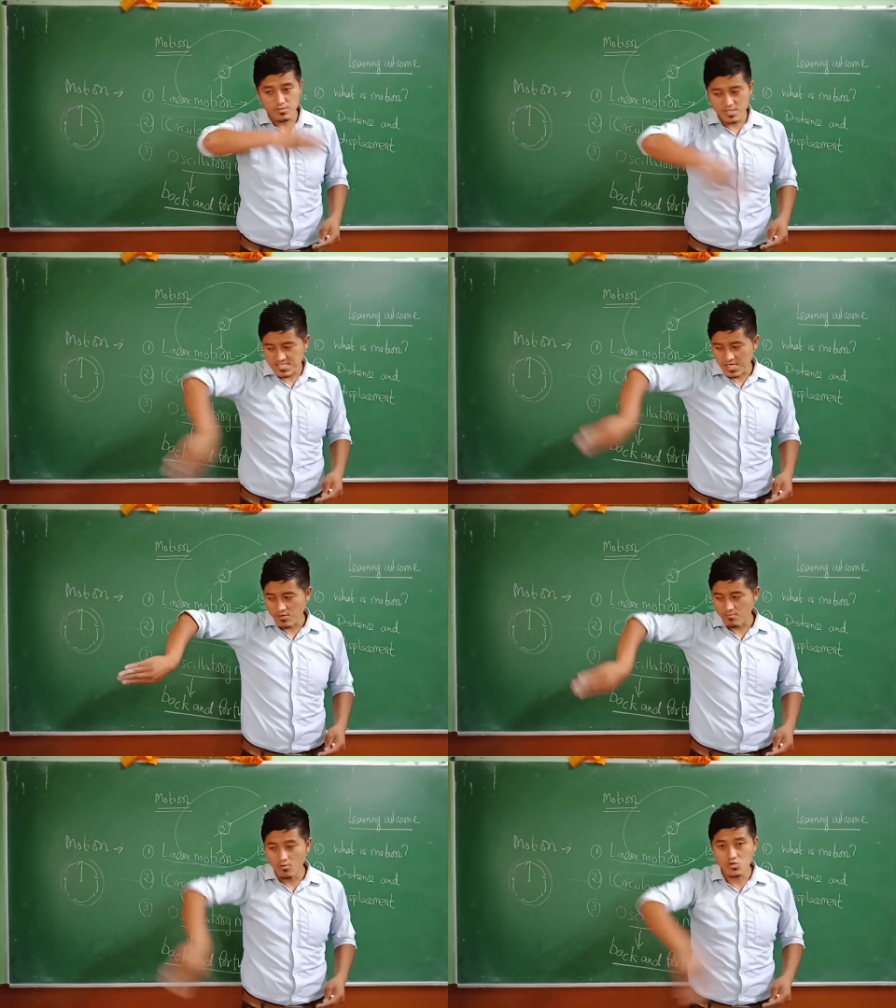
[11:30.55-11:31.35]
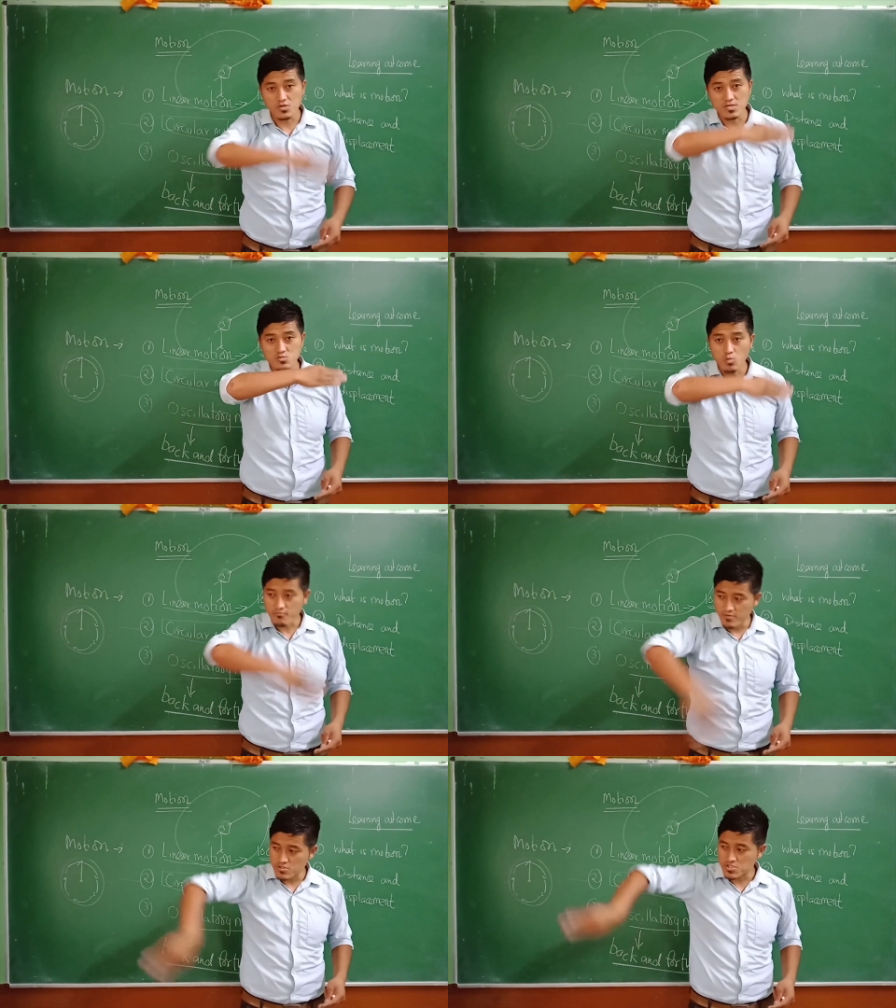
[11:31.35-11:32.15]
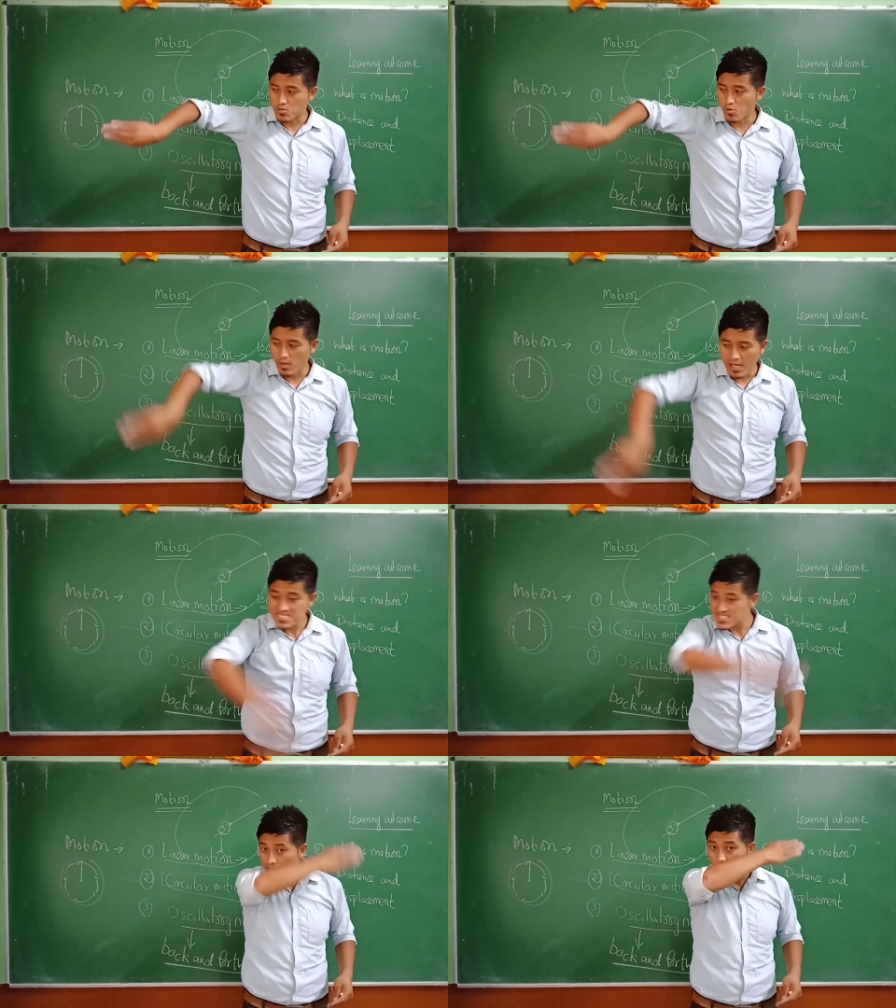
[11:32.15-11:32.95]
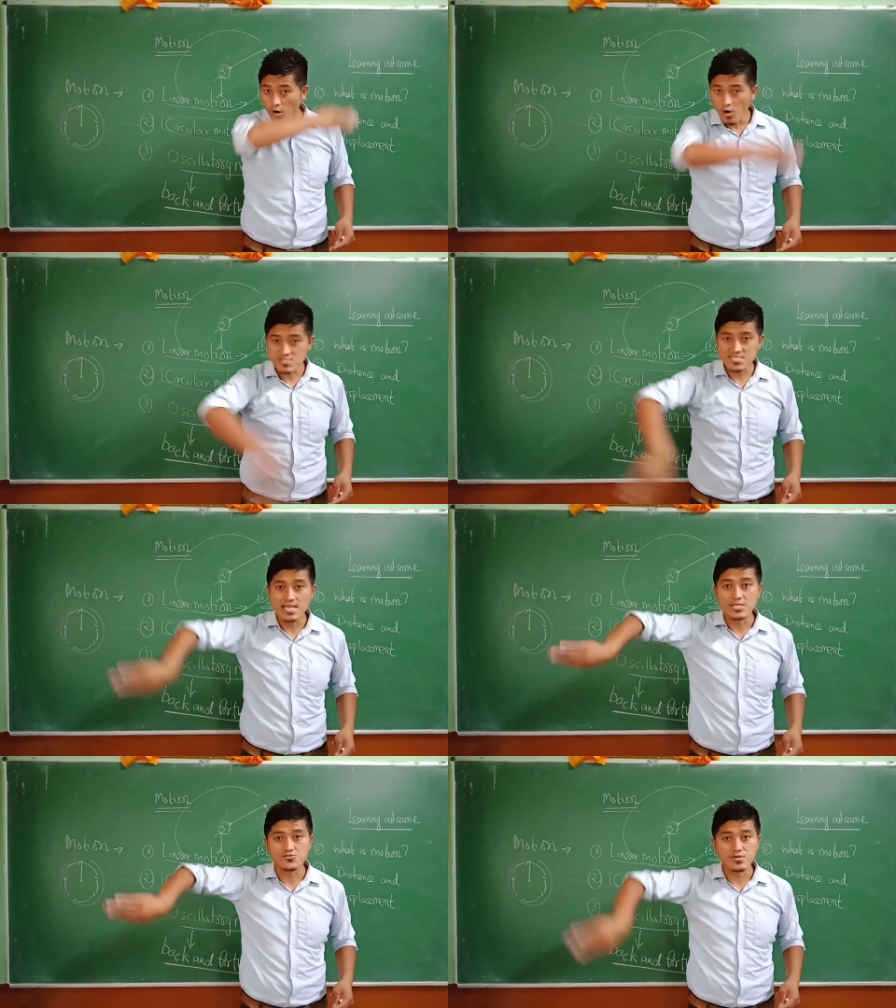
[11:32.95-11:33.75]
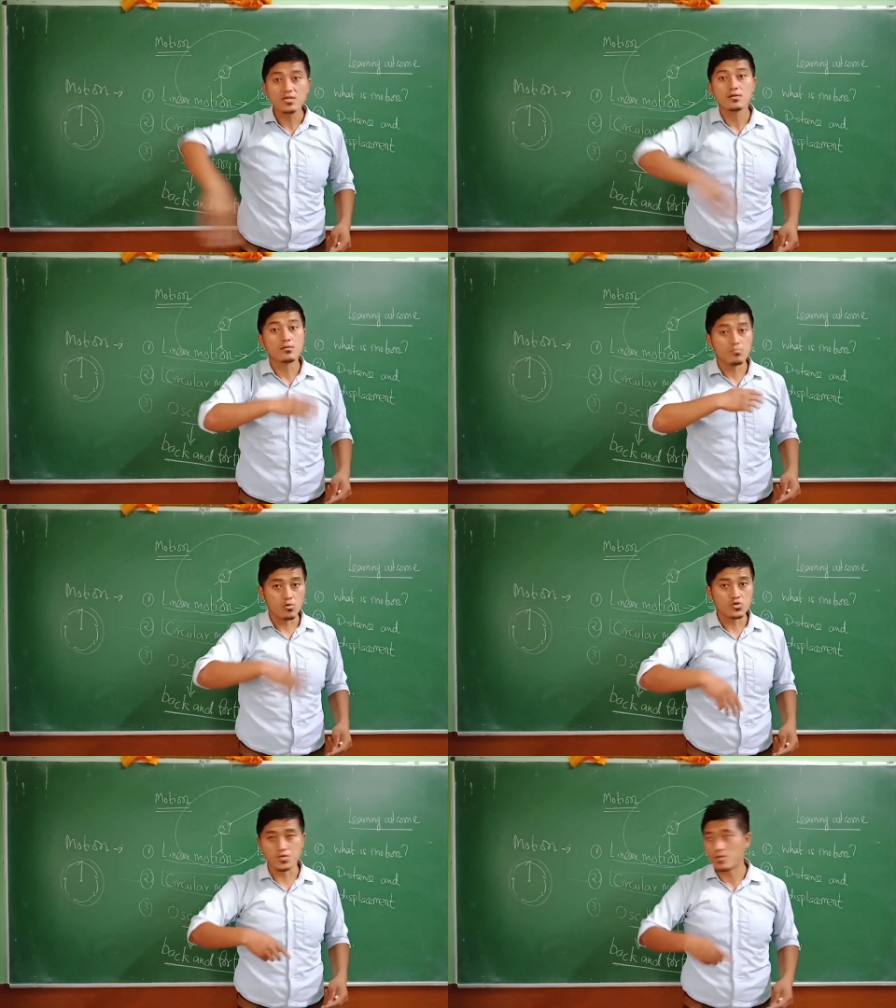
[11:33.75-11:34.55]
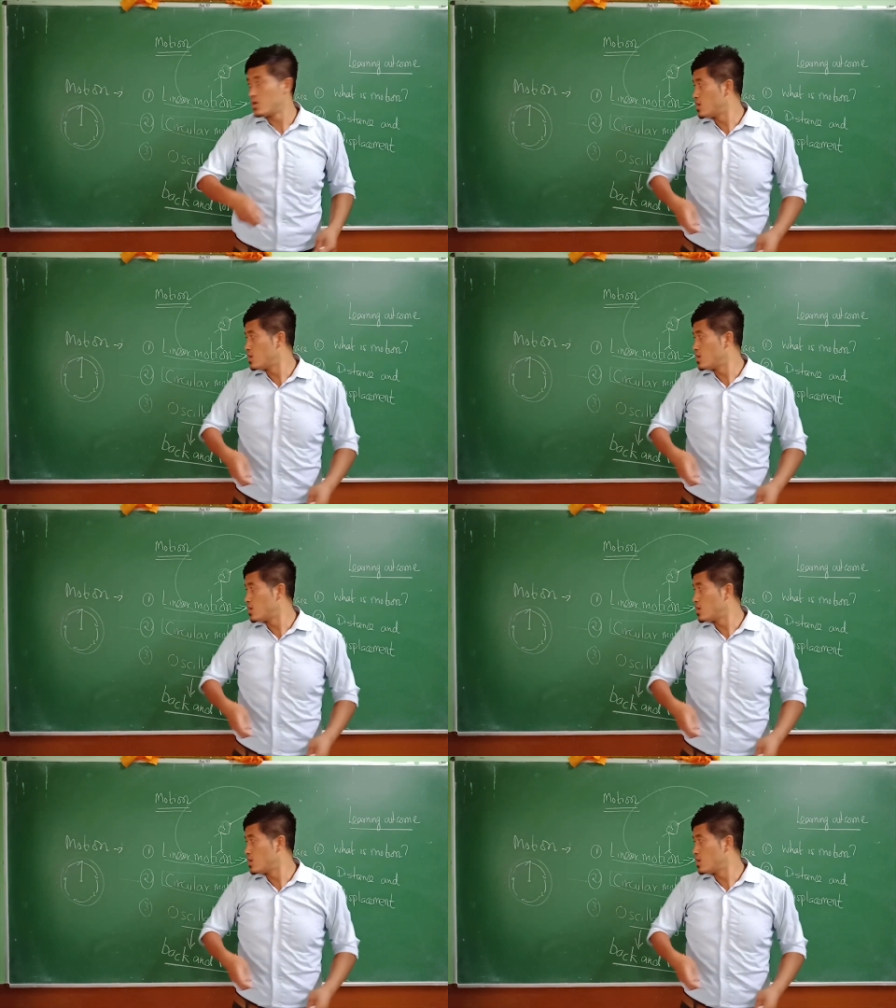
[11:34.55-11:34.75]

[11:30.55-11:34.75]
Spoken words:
This kind of motion is what we used to call as oscillatory motion.